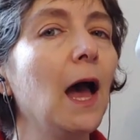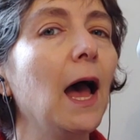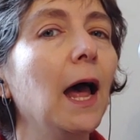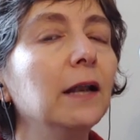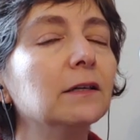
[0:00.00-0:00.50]

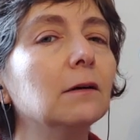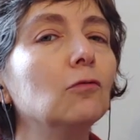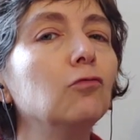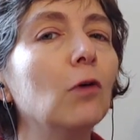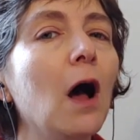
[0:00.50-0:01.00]
And
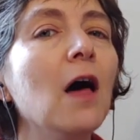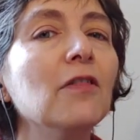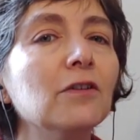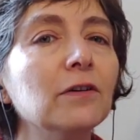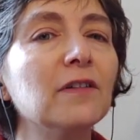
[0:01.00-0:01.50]

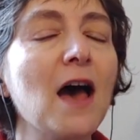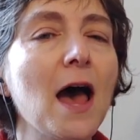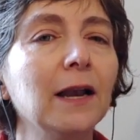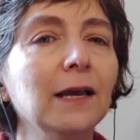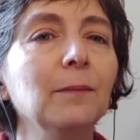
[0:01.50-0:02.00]
rather
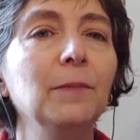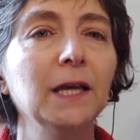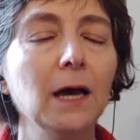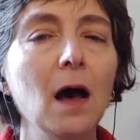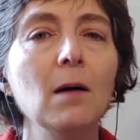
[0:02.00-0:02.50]
than it
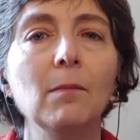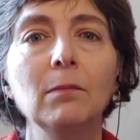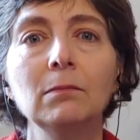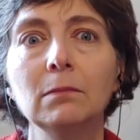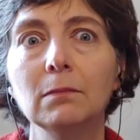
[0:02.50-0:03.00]

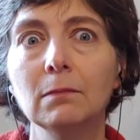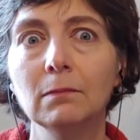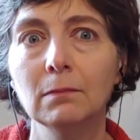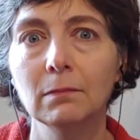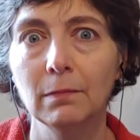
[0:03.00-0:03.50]
become
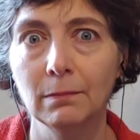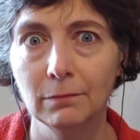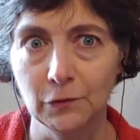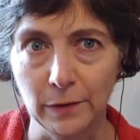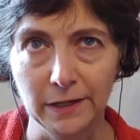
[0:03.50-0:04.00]

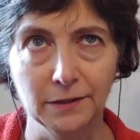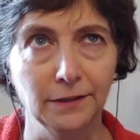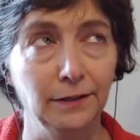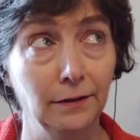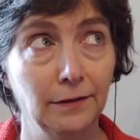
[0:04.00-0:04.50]

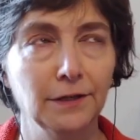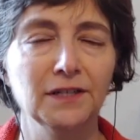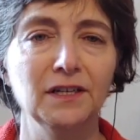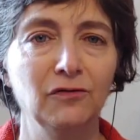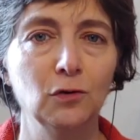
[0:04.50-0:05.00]
20,
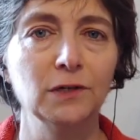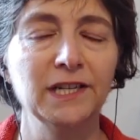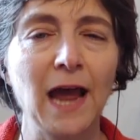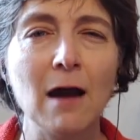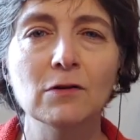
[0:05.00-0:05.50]
30,
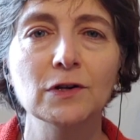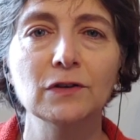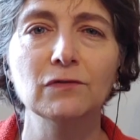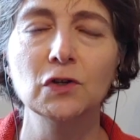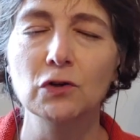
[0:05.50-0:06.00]
40 hours
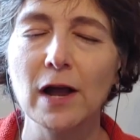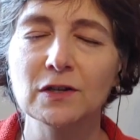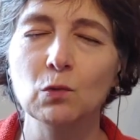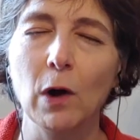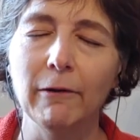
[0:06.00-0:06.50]
of
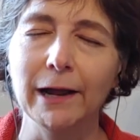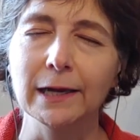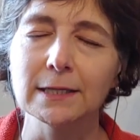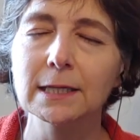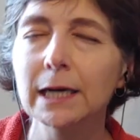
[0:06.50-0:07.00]
stress worrying,
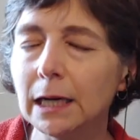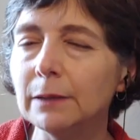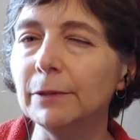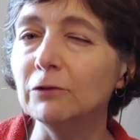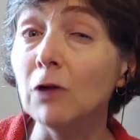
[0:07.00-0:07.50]
is it going to
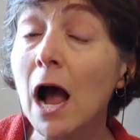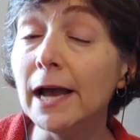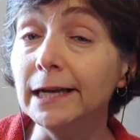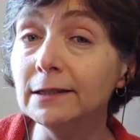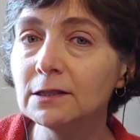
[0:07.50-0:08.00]
be
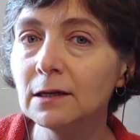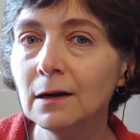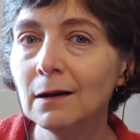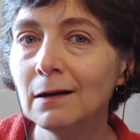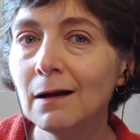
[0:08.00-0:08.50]
right?
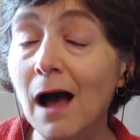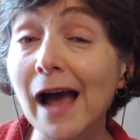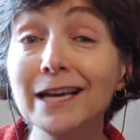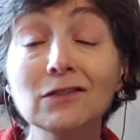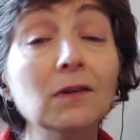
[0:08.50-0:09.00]
I
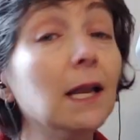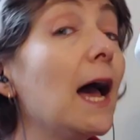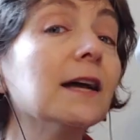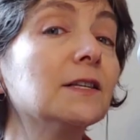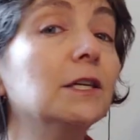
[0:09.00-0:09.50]
can
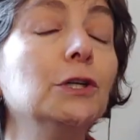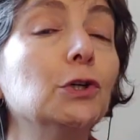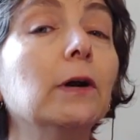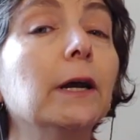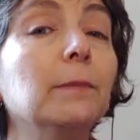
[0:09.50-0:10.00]
relax and
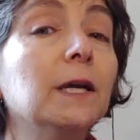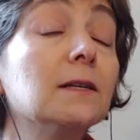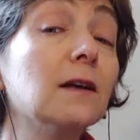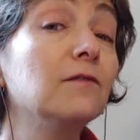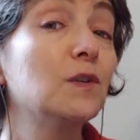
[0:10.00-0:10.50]
enjoy it
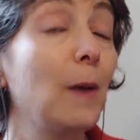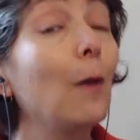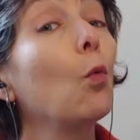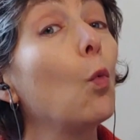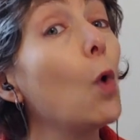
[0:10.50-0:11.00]
because I've
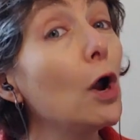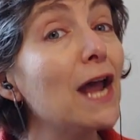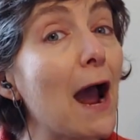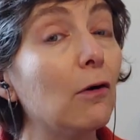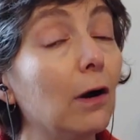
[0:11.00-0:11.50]
spent 1
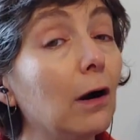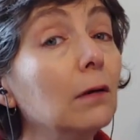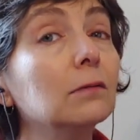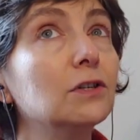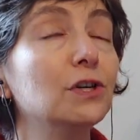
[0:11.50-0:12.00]

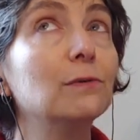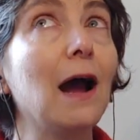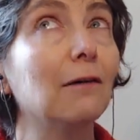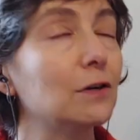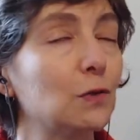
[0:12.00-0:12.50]
hour, 2
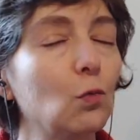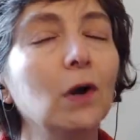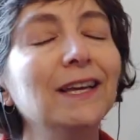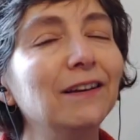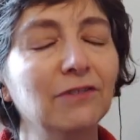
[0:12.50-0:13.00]
hours,
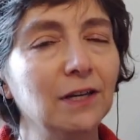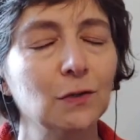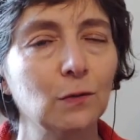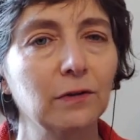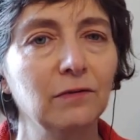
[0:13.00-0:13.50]
one
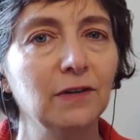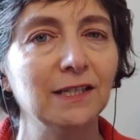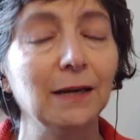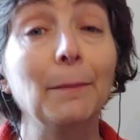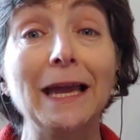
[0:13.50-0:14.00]
evening's worth of
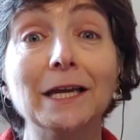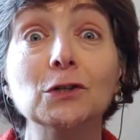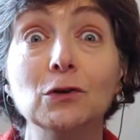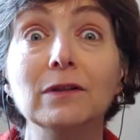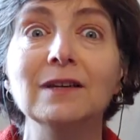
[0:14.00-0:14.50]
knitting, making
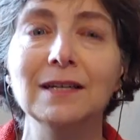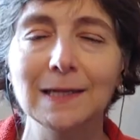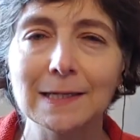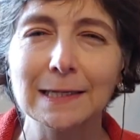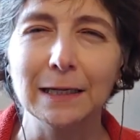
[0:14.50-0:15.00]
sure that it
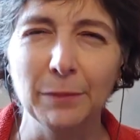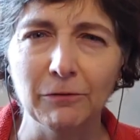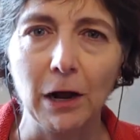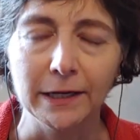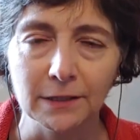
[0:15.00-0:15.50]
is going to be
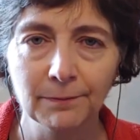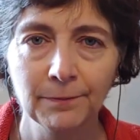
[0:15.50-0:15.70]
right.